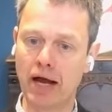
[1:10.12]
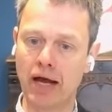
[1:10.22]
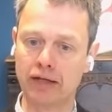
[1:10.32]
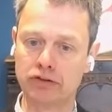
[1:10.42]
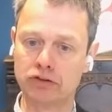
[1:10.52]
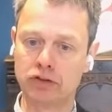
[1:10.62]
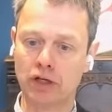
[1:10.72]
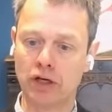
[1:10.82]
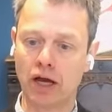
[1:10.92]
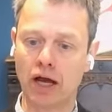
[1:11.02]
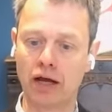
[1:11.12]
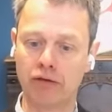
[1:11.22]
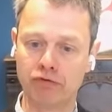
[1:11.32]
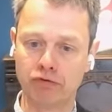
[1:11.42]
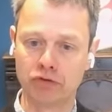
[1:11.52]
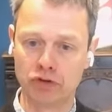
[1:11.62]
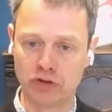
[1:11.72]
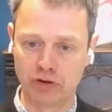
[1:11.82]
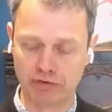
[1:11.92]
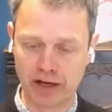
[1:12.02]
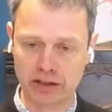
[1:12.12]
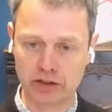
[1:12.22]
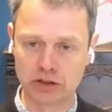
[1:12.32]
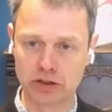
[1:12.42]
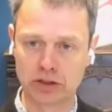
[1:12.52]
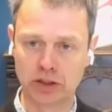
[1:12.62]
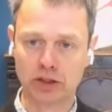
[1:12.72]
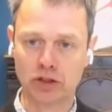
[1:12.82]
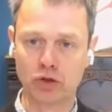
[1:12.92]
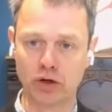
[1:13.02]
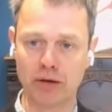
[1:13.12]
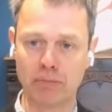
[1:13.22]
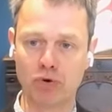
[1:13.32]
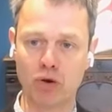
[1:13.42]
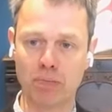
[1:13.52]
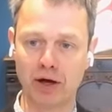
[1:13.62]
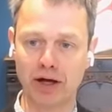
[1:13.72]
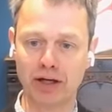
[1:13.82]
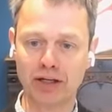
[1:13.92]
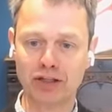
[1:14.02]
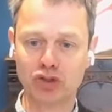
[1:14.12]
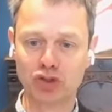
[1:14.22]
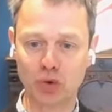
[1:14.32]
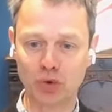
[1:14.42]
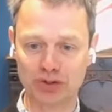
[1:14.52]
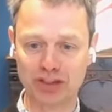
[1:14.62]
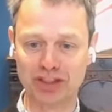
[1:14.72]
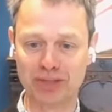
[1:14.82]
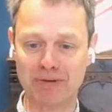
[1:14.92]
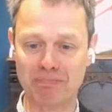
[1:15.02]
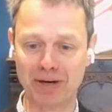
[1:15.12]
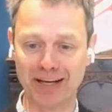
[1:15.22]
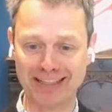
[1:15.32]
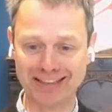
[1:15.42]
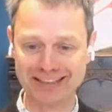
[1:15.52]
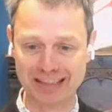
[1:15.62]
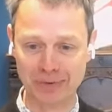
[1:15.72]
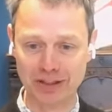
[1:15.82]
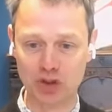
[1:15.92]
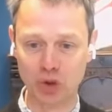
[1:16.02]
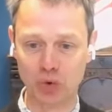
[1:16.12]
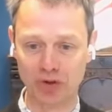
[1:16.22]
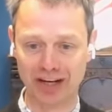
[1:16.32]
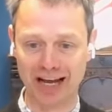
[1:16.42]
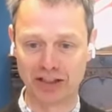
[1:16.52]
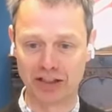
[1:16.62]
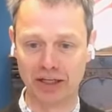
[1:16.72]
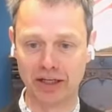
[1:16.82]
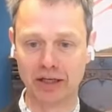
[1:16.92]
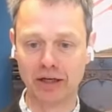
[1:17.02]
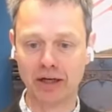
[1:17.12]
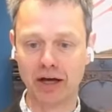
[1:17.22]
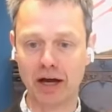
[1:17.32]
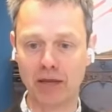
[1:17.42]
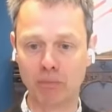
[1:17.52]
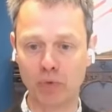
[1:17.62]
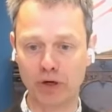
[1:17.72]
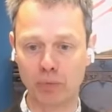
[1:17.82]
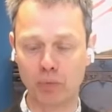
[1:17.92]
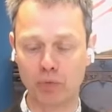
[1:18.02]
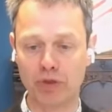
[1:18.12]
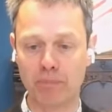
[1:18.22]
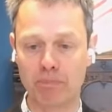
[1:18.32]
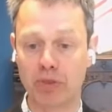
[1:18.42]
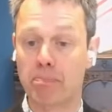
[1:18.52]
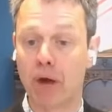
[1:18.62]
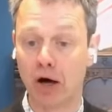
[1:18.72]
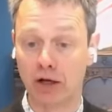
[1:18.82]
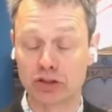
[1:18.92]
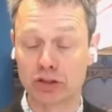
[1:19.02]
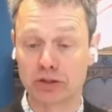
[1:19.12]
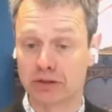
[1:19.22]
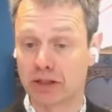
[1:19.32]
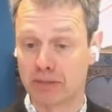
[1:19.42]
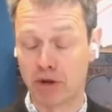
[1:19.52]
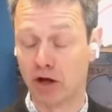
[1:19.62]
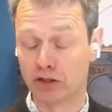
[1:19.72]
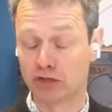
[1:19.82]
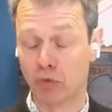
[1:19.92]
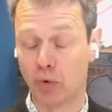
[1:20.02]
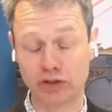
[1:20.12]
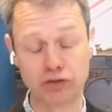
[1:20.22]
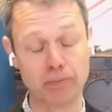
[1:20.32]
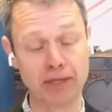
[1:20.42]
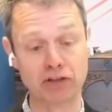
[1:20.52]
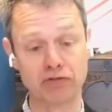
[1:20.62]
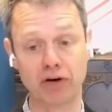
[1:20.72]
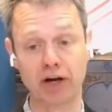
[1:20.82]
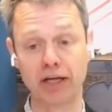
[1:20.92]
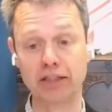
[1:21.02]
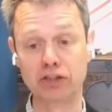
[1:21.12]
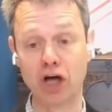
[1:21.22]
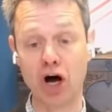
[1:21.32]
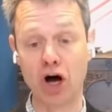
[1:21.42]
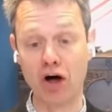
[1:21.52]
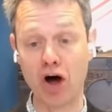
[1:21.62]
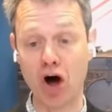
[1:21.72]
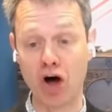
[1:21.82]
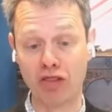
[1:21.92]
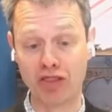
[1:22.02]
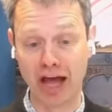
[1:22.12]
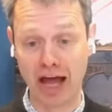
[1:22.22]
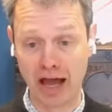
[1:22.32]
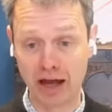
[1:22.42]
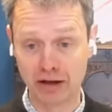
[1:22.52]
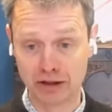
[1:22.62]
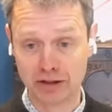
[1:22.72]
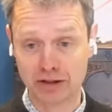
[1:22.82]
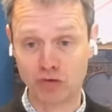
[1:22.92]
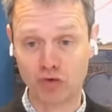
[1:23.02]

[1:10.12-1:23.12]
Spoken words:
have Defence got a proper store system in place to ensure that actually the parts, for want of a better phrase, are there,